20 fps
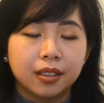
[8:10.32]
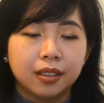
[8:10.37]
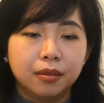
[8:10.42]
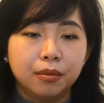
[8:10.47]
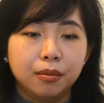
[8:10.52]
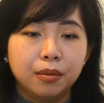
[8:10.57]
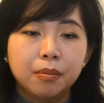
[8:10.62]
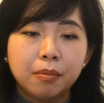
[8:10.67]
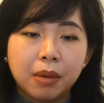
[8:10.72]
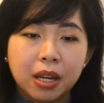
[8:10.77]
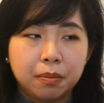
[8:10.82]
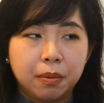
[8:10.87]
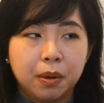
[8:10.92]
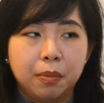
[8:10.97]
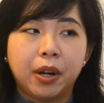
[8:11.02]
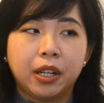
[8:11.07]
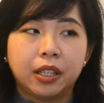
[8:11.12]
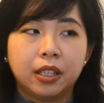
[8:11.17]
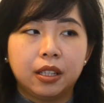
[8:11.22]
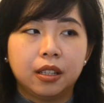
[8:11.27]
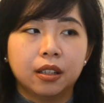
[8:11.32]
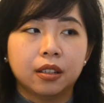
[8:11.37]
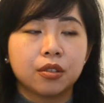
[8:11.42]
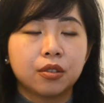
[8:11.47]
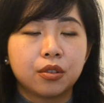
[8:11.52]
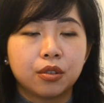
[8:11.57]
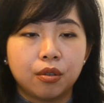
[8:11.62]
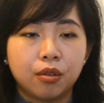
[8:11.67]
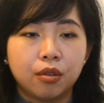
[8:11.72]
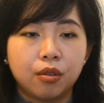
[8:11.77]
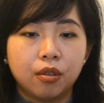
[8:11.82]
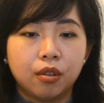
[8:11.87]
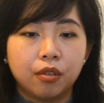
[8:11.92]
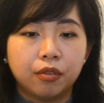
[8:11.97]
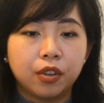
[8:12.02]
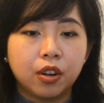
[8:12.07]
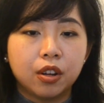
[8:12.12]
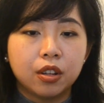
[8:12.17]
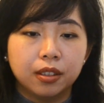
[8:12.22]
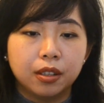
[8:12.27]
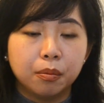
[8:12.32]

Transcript: we must be practical. So of course,